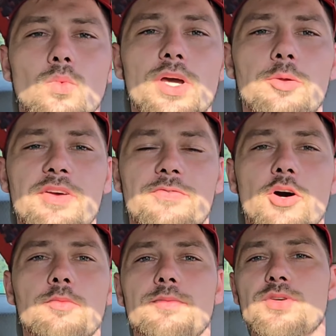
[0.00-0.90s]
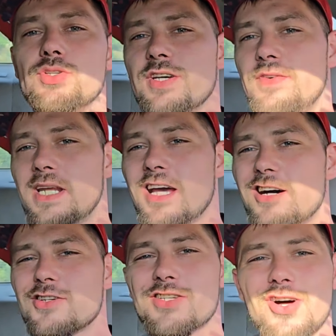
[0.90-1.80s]
we're gonna be filming music
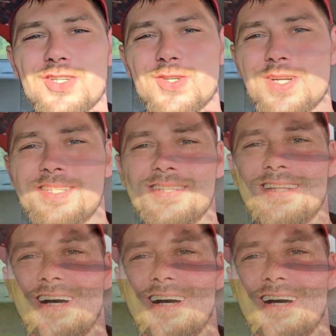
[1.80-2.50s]
videos and all sorts of